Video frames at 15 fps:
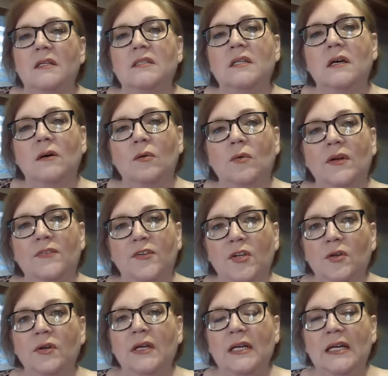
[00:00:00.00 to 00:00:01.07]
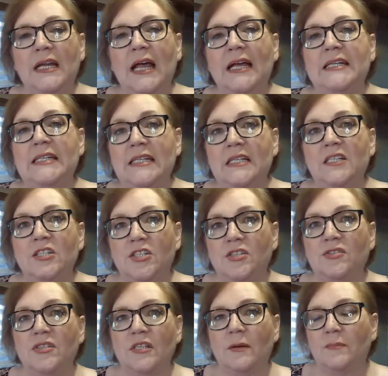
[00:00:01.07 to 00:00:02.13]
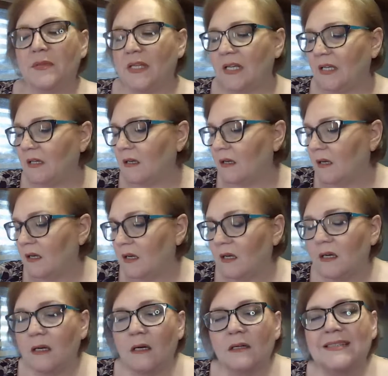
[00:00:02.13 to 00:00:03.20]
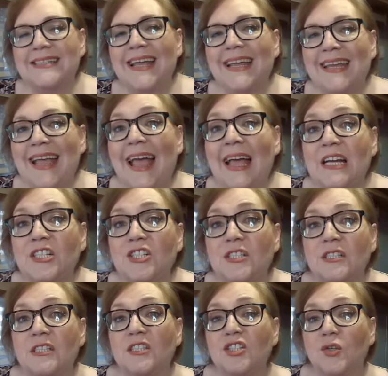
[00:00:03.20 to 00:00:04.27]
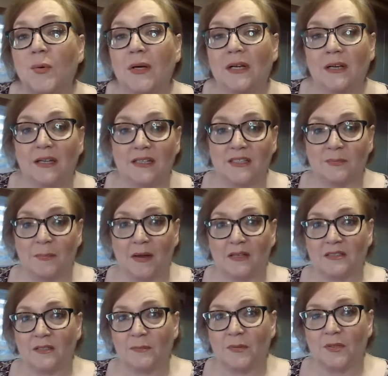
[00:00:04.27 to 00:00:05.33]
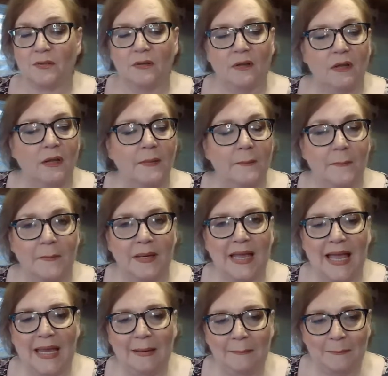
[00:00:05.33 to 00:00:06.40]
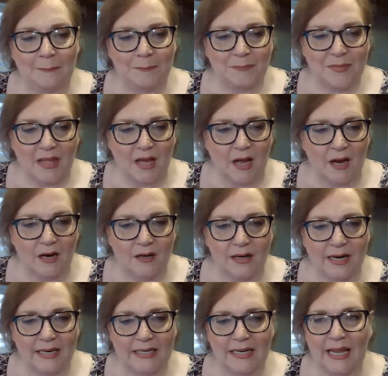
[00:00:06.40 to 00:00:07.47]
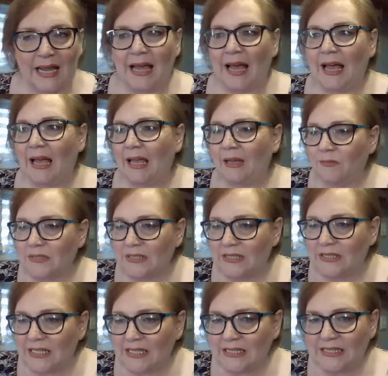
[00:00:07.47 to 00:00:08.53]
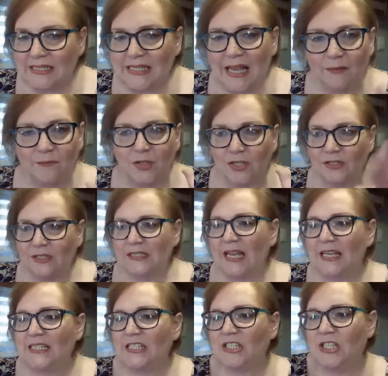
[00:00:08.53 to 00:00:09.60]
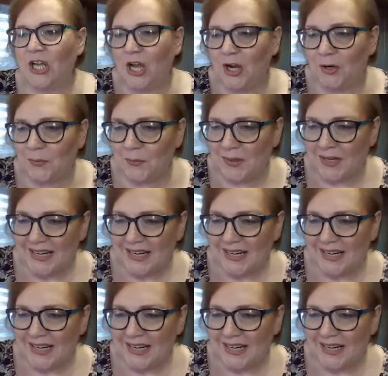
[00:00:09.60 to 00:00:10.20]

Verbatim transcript: So if you get an idea to do something, take action as quickly as possible, okay? All right. Uh, was this helpful? Yes, no?